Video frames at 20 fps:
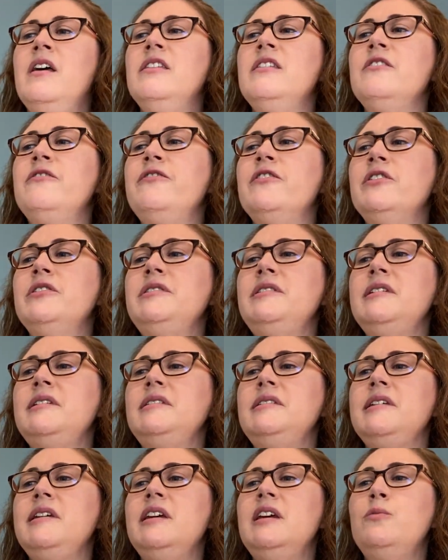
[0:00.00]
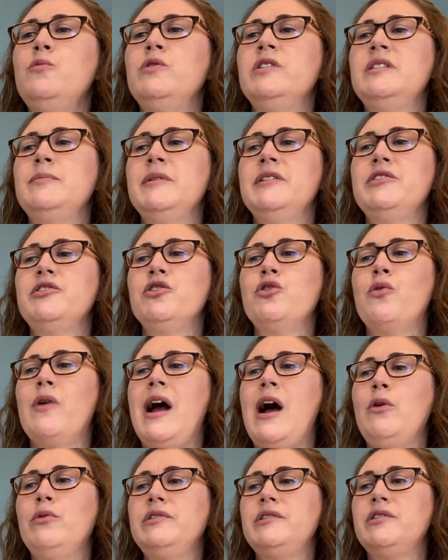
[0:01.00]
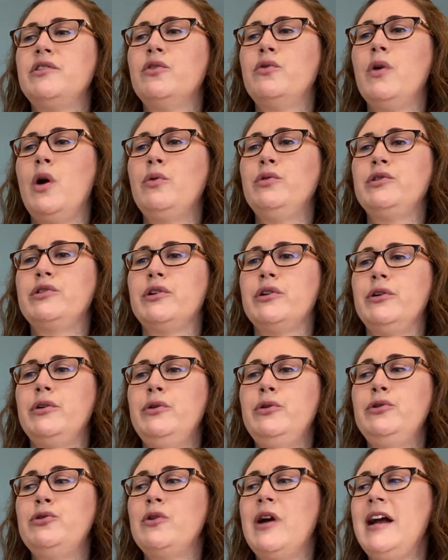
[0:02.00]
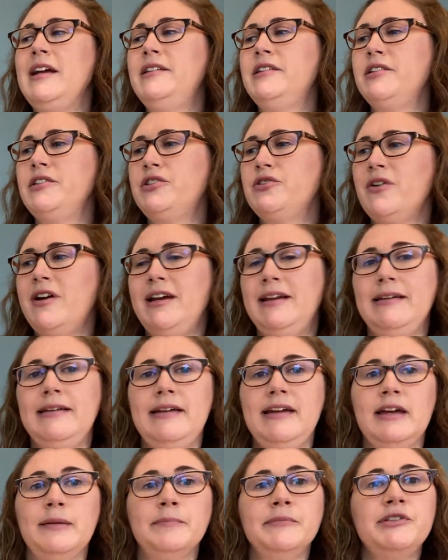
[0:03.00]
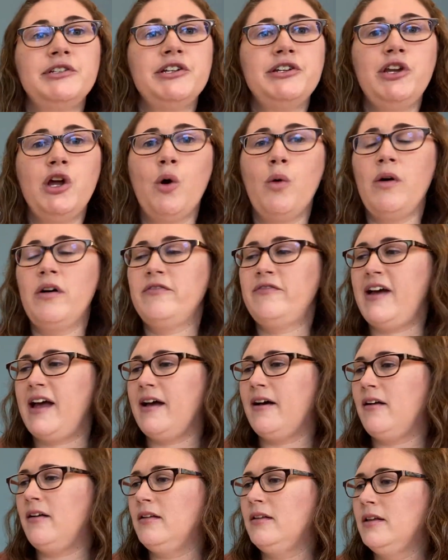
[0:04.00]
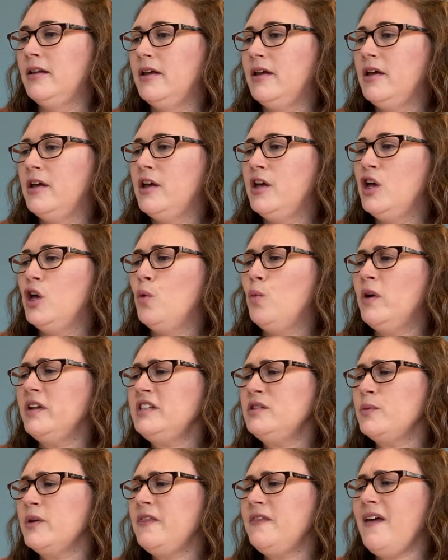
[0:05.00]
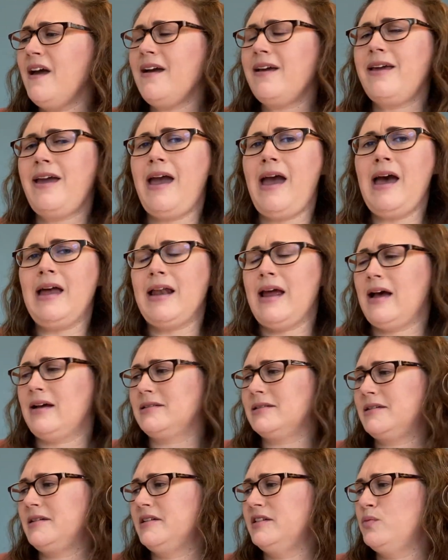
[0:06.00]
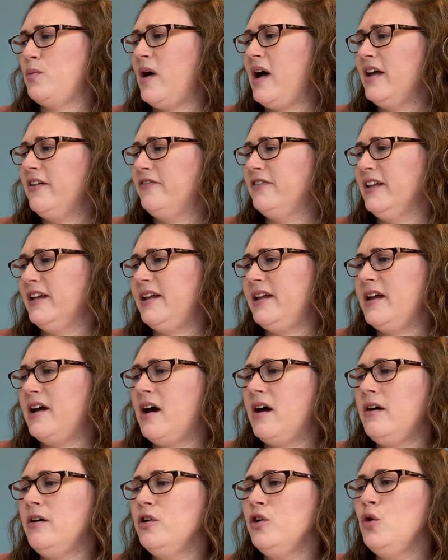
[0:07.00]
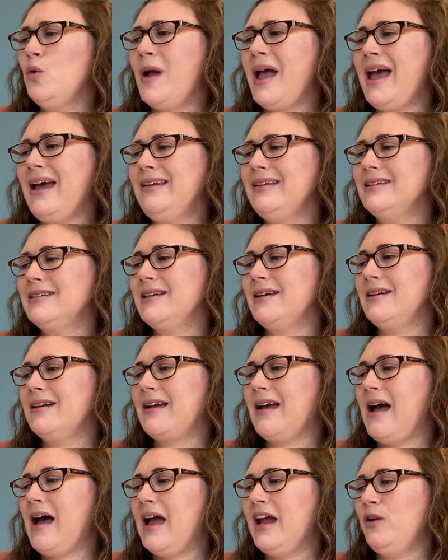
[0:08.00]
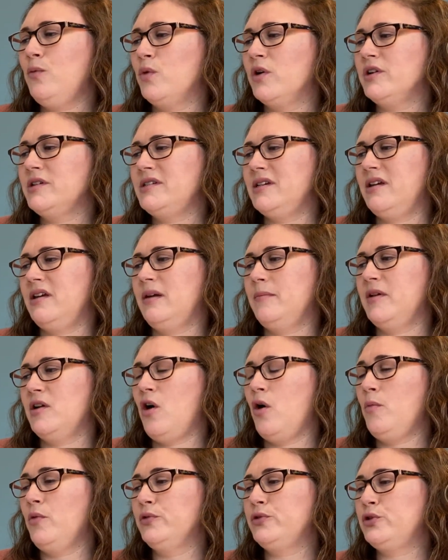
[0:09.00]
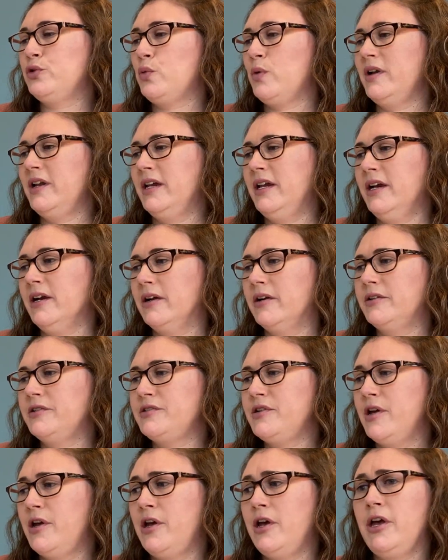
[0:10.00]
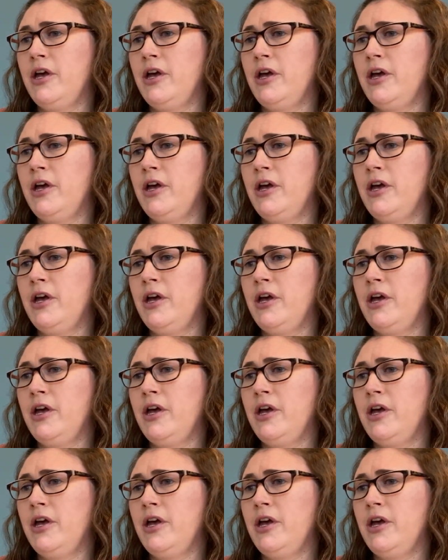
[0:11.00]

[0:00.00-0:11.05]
The first to see him was Mr. Grouse, the grocer, who tried to straighten him to no avail. "What's with that cat?" asked his wife, Lydia, who hadn't said a kind word to him in almost 20 years.